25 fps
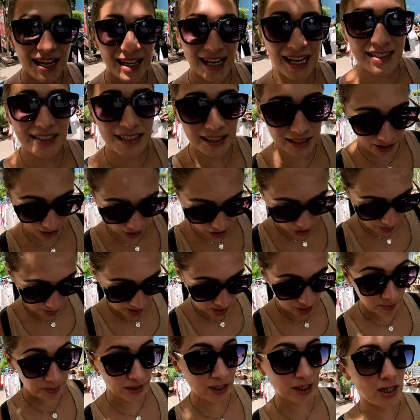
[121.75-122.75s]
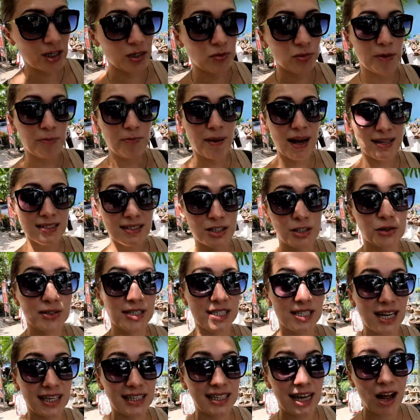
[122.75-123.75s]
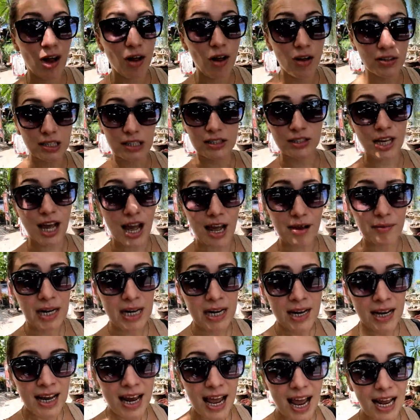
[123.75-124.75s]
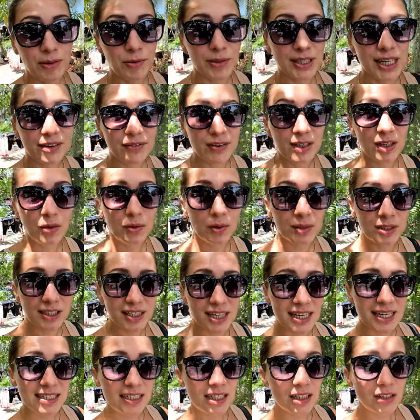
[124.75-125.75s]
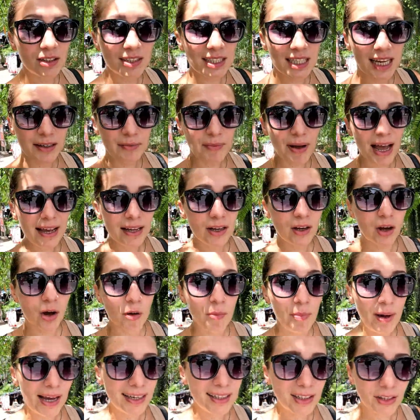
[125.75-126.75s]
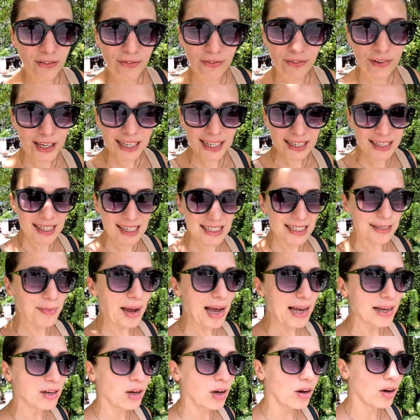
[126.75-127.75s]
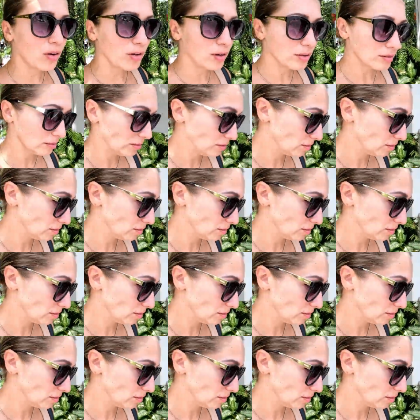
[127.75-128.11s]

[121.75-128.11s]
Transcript: tell us in the comments because we pass trees like that all the time and we never know what it is. It looks like mango, but I don't think it is mango.